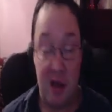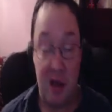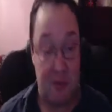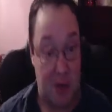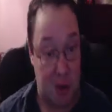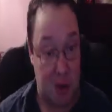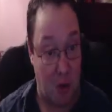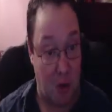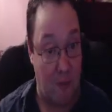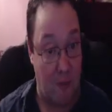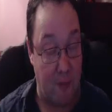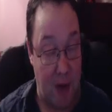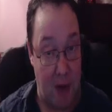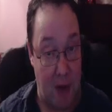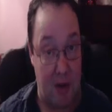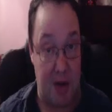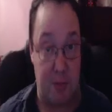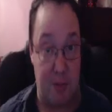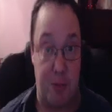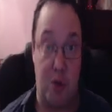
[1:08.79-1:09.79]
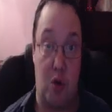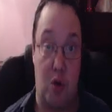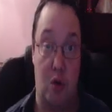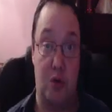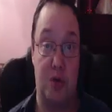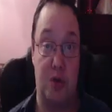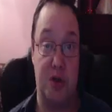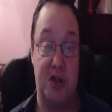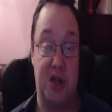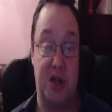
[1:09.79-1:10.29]
There's one very
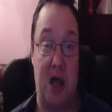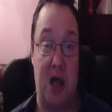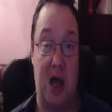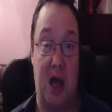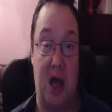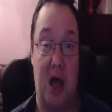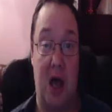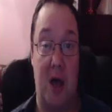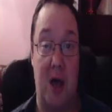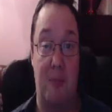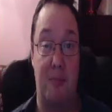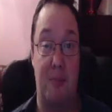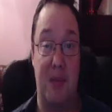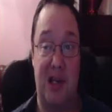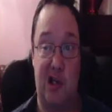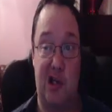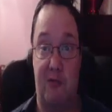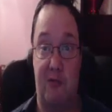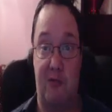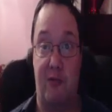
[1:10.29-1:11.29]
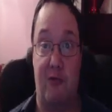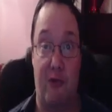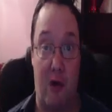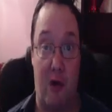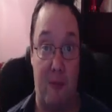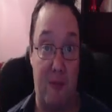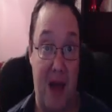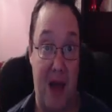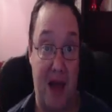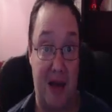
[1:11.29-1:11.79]
important omission
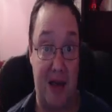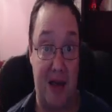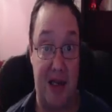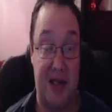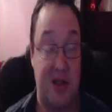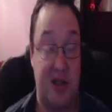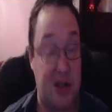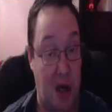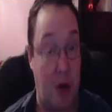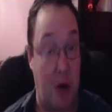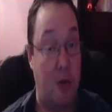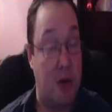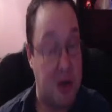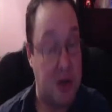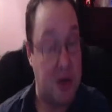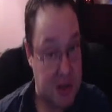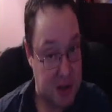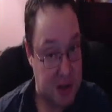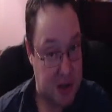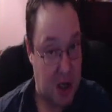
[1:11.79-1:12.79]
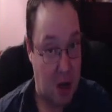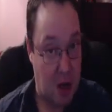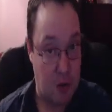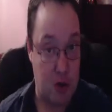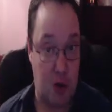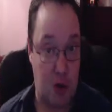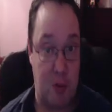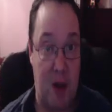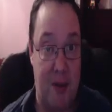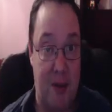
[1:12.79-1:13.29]
from that list. So I'll
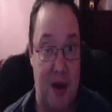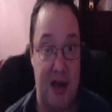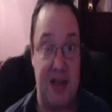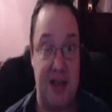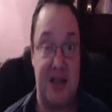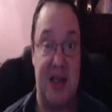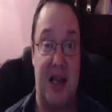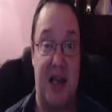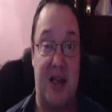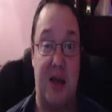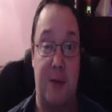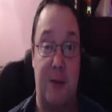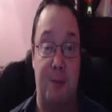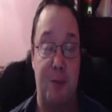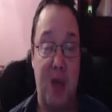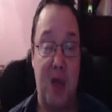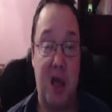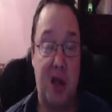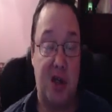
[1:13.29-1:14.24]
talk about that in a second.